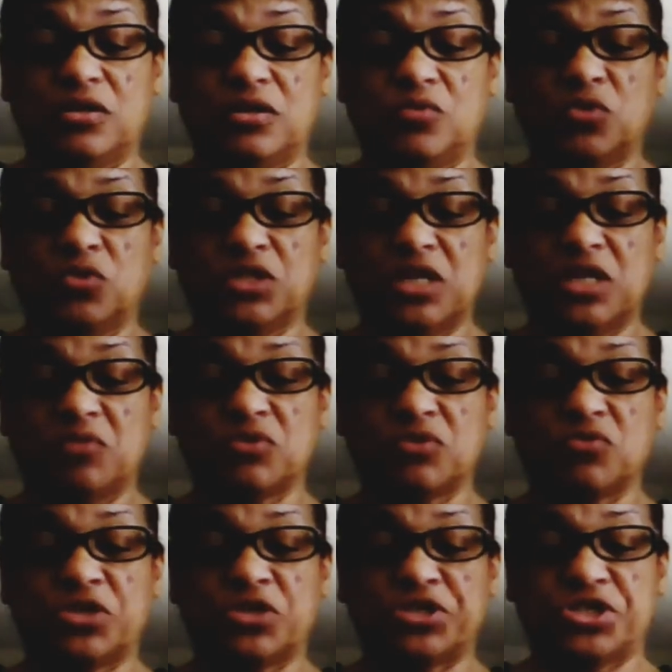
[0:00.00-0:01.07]
We'll say it was
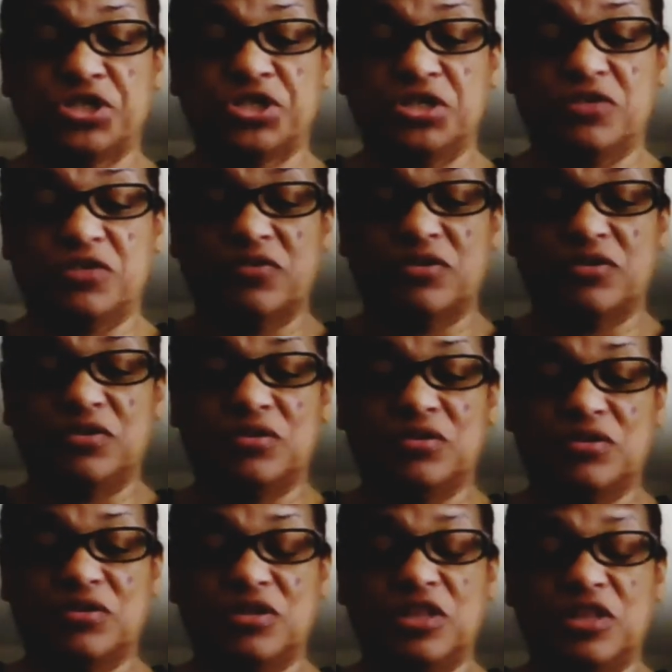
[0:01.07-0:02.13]
rich.
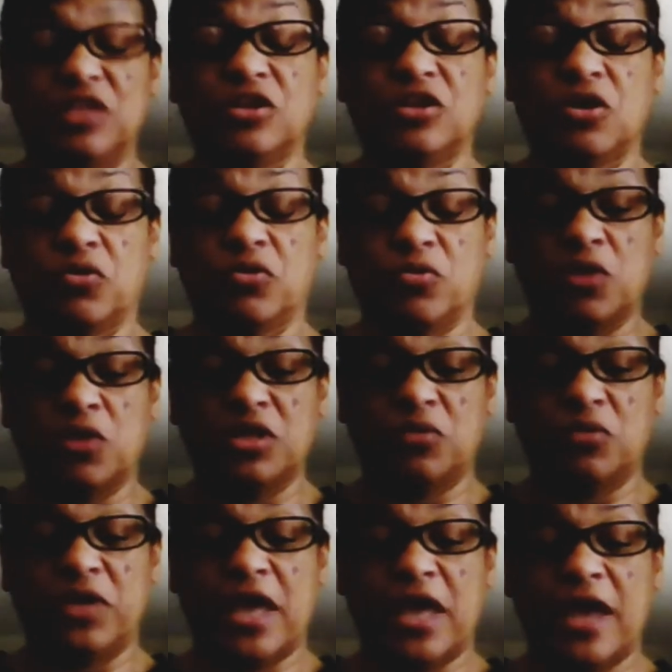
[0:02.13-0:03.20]
No, the one that
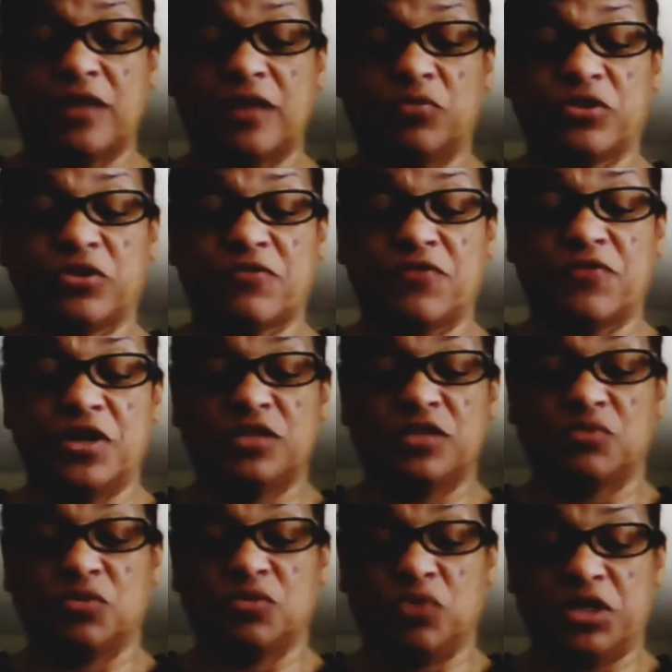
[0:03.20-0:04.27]
we had with our friends
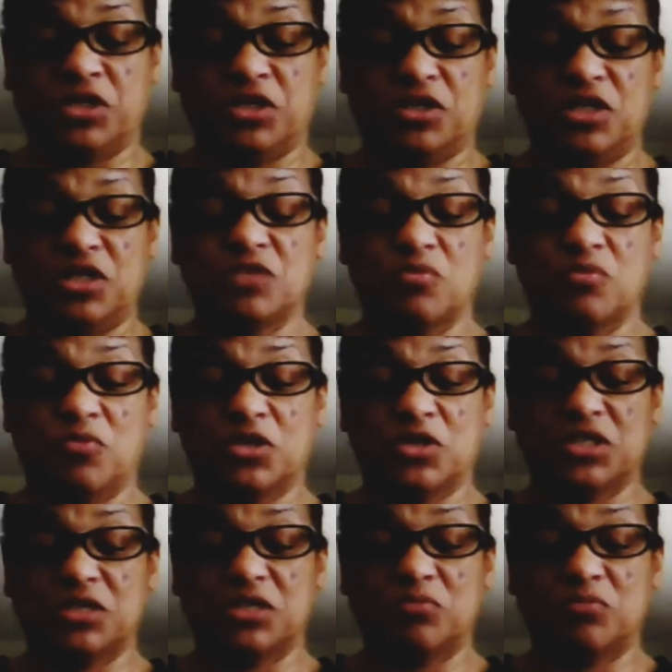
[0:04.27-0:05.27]
was rich. This one was